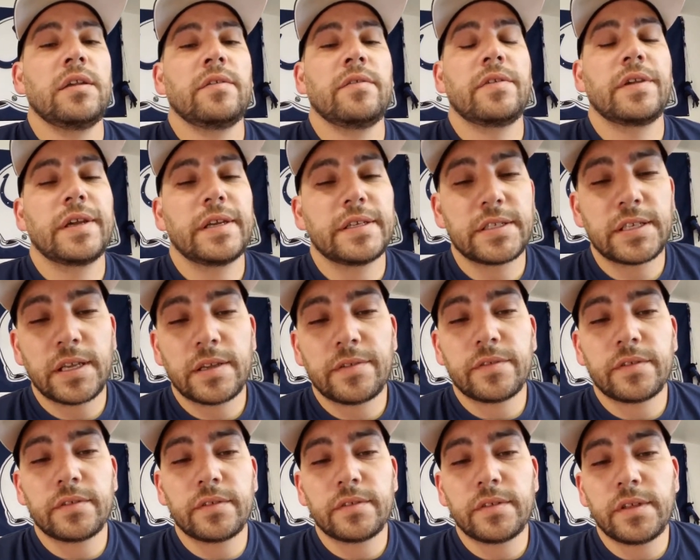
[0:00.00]
If you guys
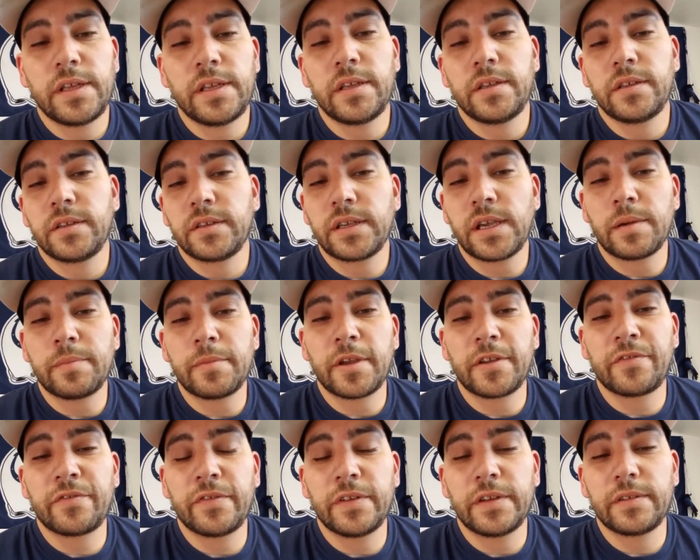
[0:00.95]
haven't got
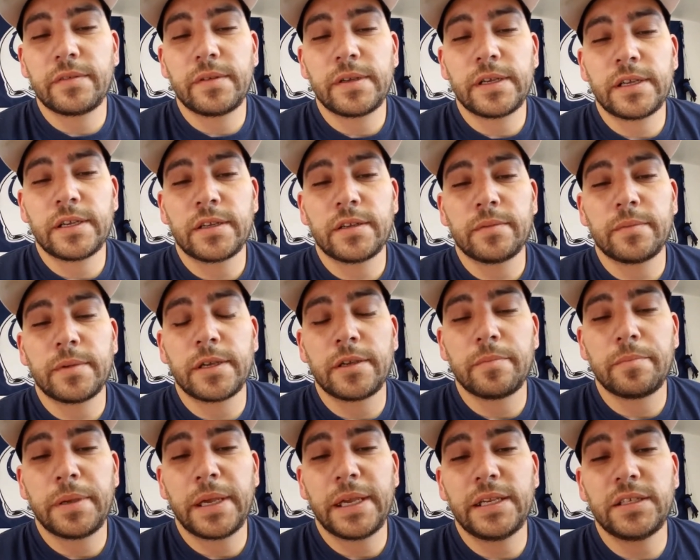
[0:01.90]
my
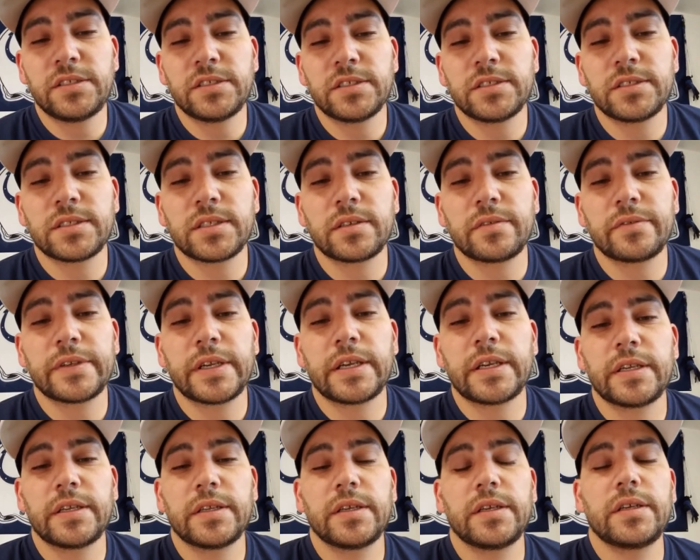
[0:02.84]
pages, I've
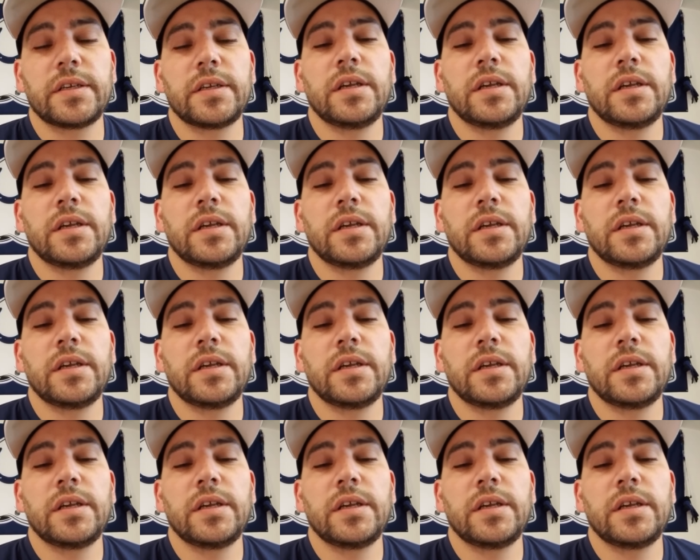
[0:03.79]
got